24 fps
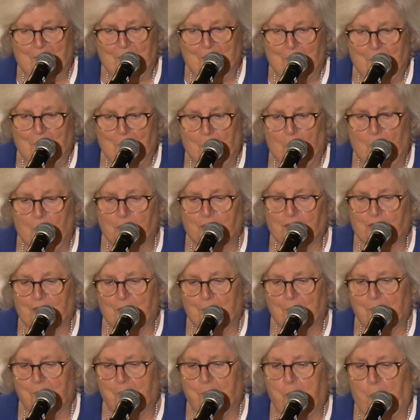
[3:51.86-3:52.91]
Most
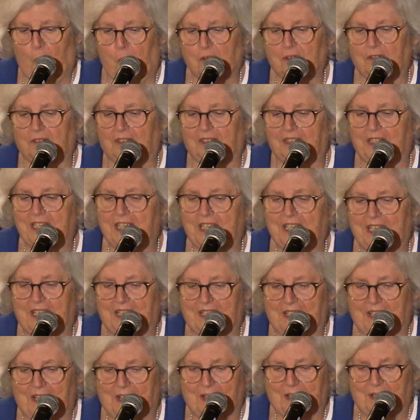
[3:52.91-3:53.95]
importantly,
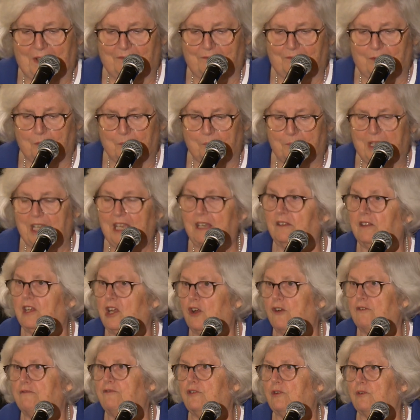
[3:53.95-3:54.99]
for being
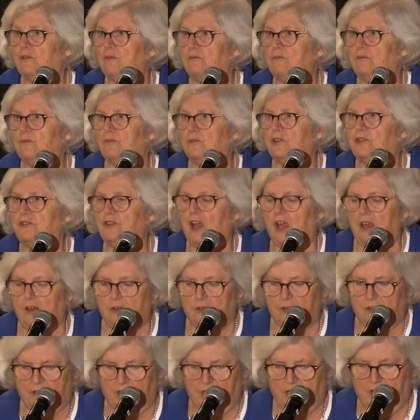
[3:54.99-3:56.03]
there for
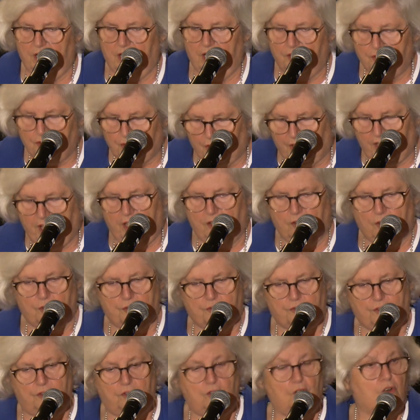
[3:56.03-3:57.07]
retired
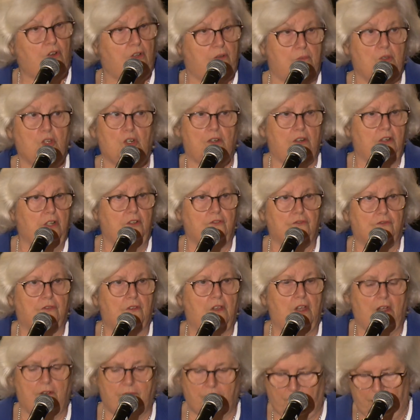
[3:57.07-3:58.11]
educators in your communities
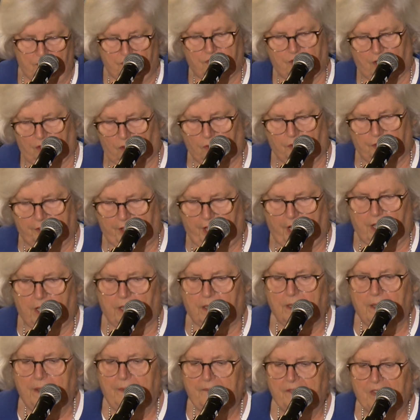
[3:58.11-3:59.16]
every single
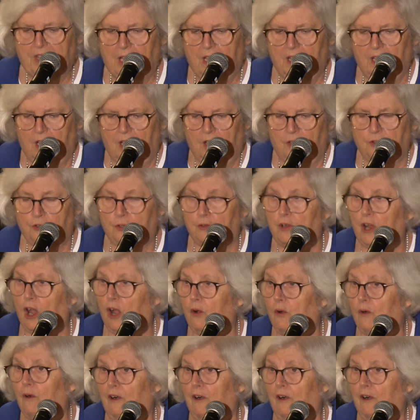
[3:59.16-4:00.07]
day. You know,